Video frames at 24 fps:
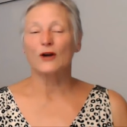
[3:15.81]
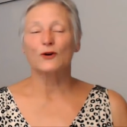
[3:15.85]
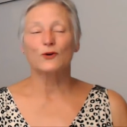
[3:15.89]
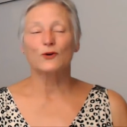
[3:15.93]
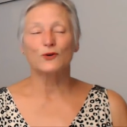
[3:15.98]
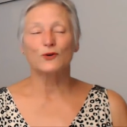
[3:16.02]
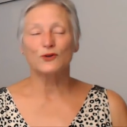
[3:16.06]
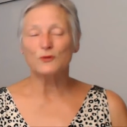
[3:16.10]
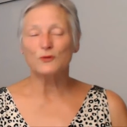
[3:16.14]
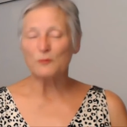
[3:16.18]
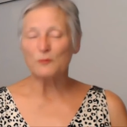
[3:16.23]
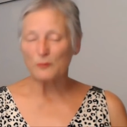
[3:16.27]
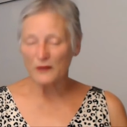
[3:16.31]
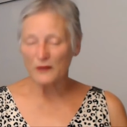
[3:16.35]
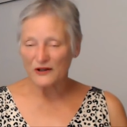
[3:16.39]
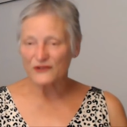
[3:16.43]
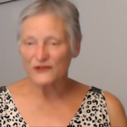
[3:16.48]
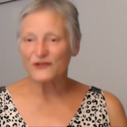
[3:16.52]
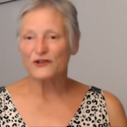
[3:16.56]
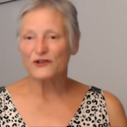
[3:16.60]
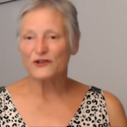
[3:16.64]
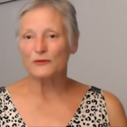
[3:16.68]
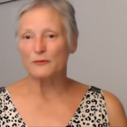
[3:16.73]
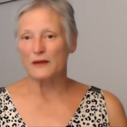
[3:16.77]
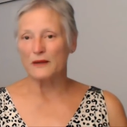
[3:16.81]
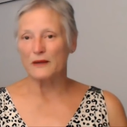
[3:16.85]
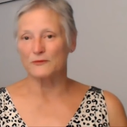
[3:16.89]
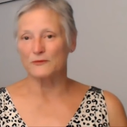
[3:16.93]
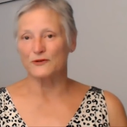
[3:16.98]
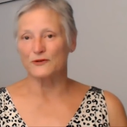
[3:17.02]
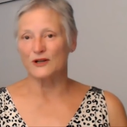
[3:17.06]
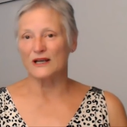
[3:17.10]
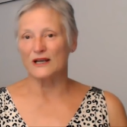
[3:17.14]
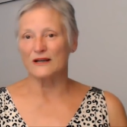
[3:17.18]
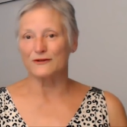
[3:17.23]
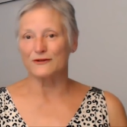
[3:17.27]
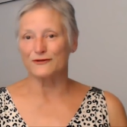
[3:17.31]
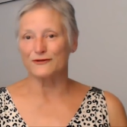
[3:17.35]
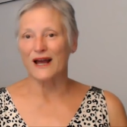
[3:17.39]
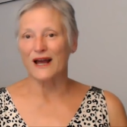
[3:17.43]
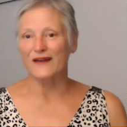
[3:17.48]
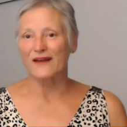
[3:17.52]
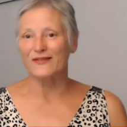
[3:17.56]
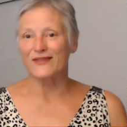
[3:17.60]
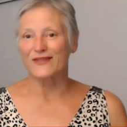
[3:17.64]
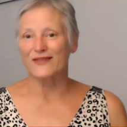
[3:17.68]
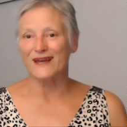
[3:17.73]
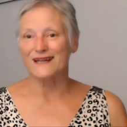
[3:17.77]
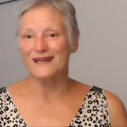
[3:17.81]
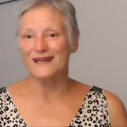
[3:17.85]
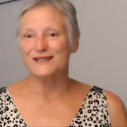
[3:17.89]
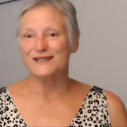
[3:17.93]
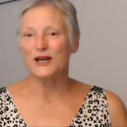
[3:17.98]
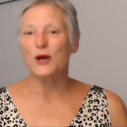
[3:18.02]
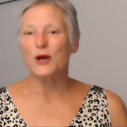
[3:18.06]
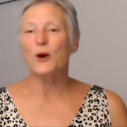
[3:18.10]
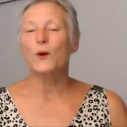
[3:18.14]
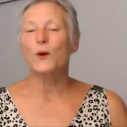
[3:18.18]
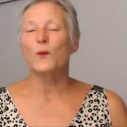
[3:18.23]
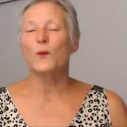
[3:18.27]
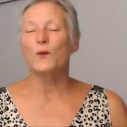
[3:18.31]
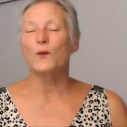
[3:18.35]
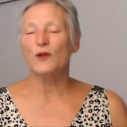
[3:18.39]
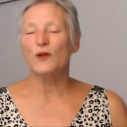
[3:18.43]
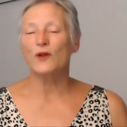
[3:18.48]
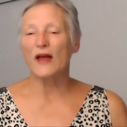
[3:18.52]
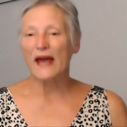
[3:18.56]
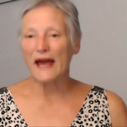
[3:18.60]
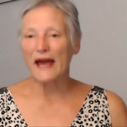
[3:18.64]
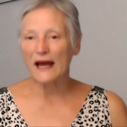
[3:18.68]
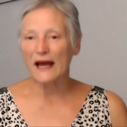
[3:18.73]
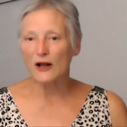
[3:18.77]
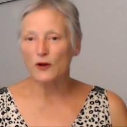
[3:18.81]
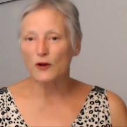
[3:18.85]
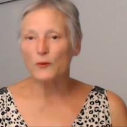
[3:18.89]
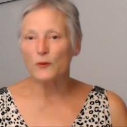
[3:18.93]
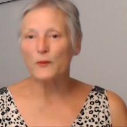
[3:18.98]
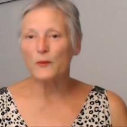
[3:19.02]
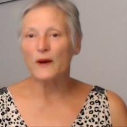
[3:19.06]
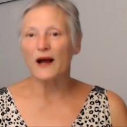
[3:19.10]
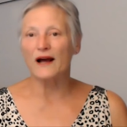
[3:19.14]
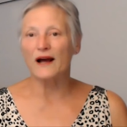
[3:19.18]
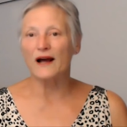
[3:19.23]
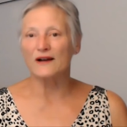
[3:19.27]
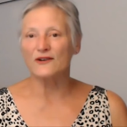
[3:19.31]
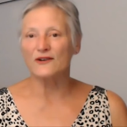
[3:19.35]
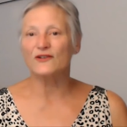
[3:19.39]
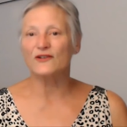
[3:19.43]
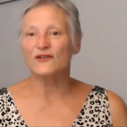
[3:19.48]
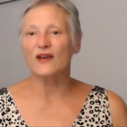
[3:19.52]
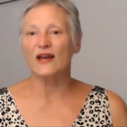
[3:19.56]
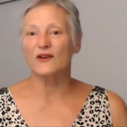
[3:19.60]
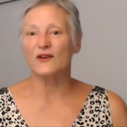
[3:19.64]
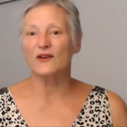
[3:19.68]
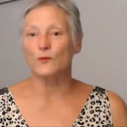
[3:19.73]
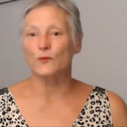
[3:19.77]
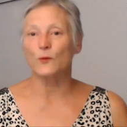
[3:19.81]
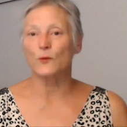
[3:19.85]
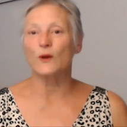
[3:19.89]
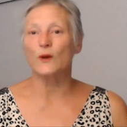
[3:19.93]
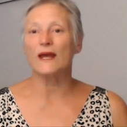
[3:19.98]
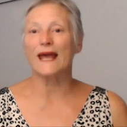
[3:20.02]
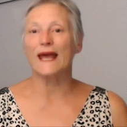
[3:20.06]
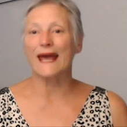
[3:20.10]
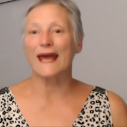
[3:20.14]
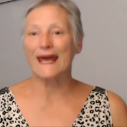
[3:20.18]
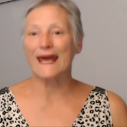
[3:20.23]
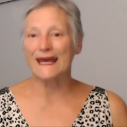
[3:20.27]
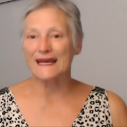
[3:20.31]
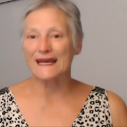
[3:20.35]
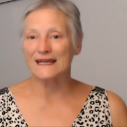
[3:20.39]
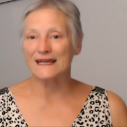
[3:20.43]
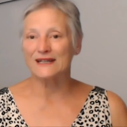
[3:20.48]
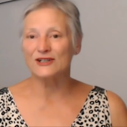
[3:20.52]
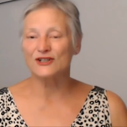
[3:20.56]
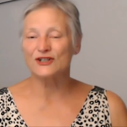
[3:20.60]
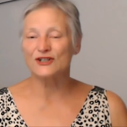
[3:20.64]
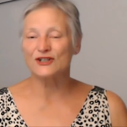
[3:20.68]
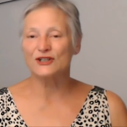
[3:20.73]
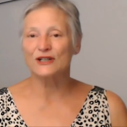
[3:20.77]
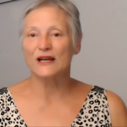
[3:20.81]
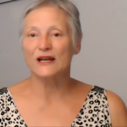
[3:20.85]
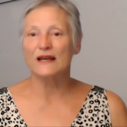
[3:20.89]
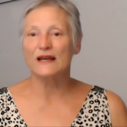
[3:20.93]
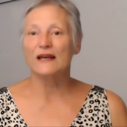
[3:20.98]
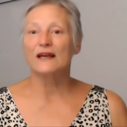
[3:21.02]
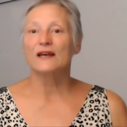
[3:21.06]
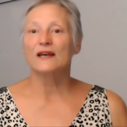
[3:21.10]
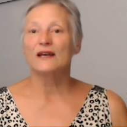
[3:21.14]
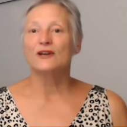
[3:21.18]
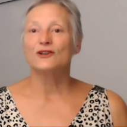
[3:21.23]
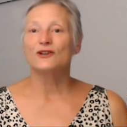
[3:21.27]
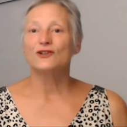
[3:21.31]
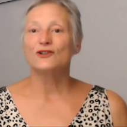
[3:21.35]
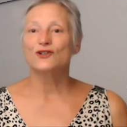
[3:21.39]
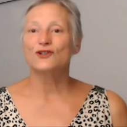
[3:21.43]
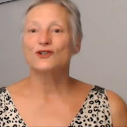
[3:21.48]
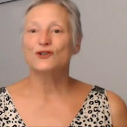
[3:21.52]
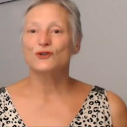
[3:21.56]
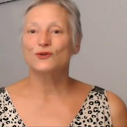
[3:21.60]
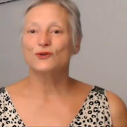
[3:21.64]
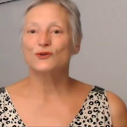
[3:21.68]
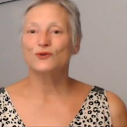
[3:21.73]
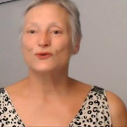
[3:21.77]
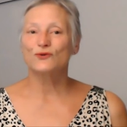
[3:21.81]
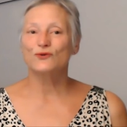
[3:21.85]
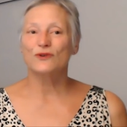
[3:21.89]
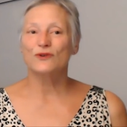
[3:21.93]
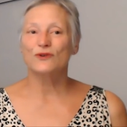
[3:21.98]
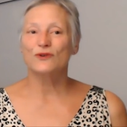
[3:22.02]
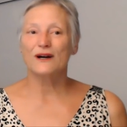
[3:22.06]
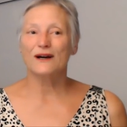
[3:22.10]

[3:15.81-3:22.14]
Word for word: good muscle memory around that, will help us as we age to